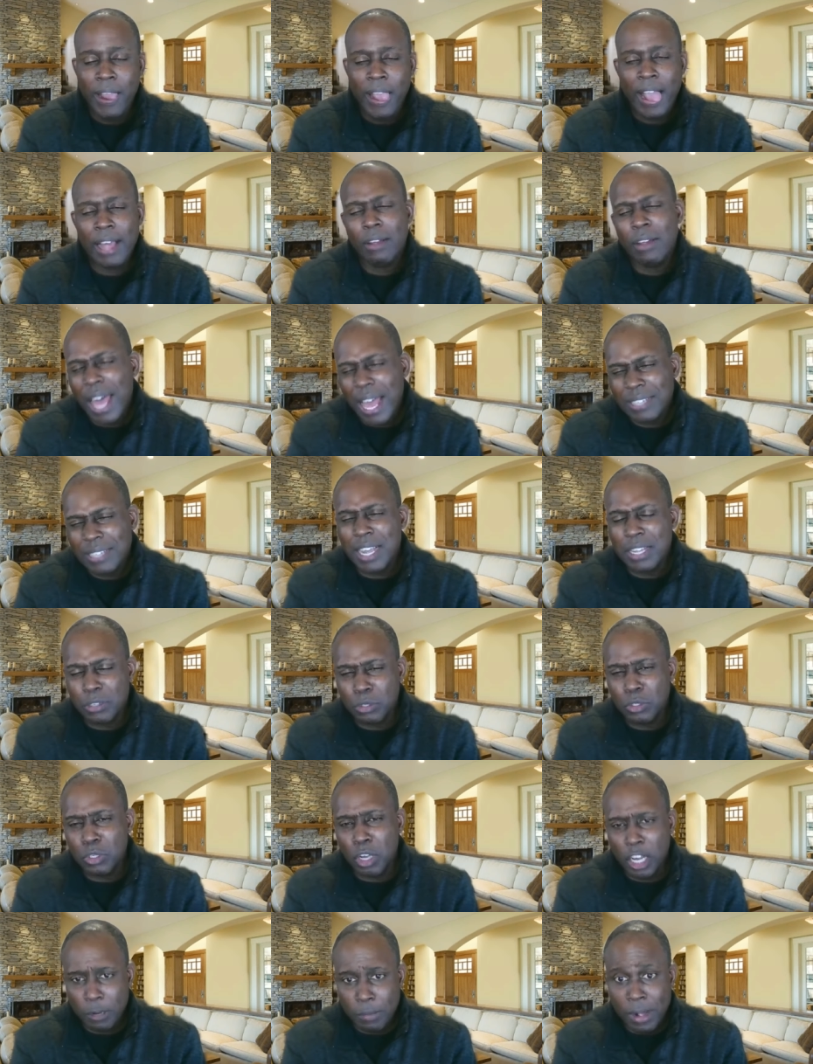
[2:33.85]
And a lot of times we're
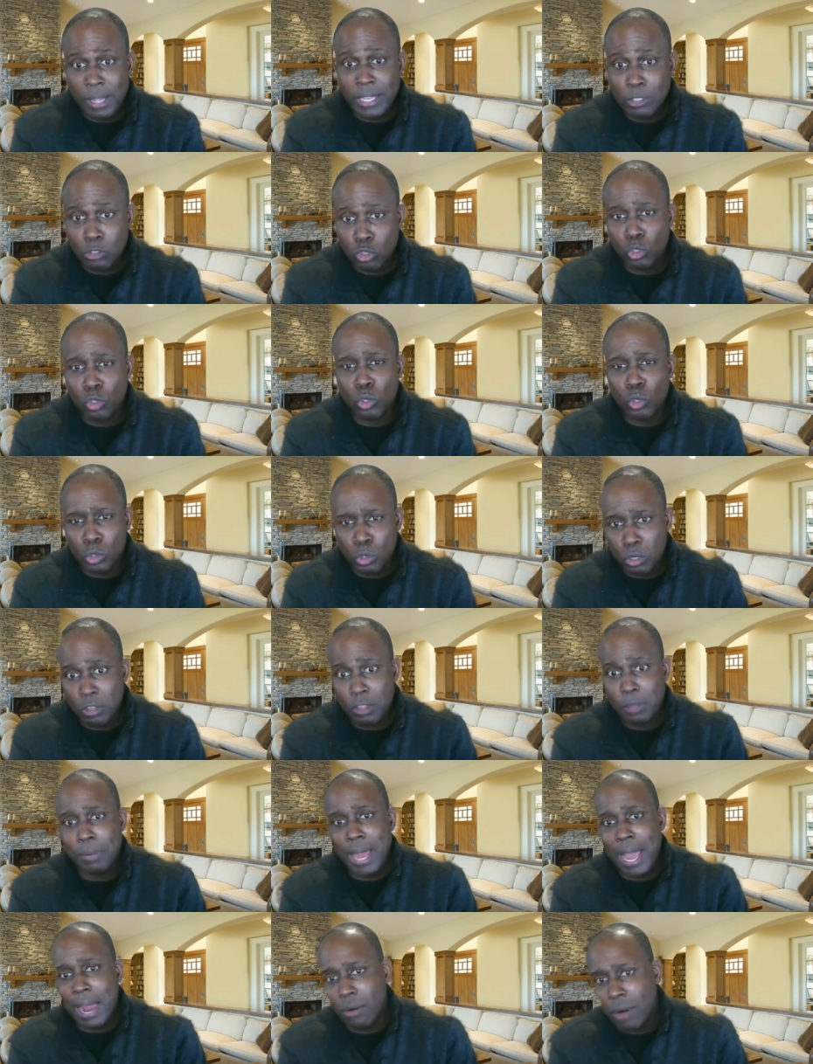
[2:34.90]
talking about institutional, the
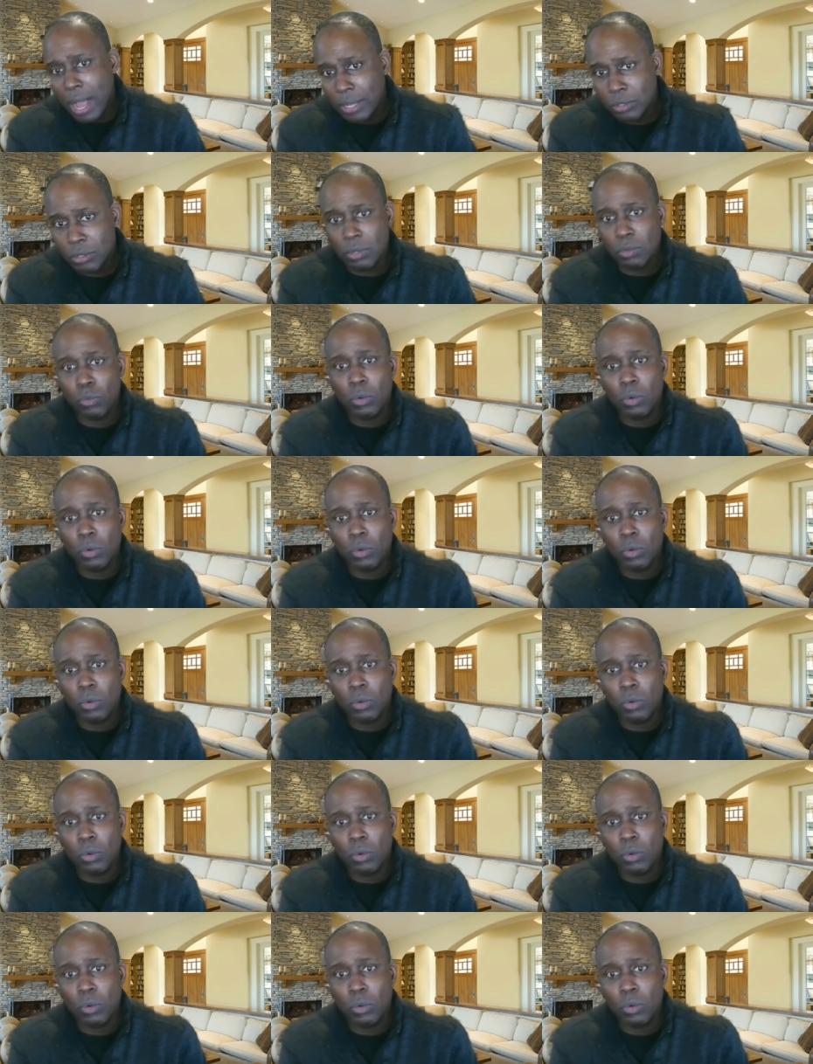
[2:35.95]
BlackRocks of the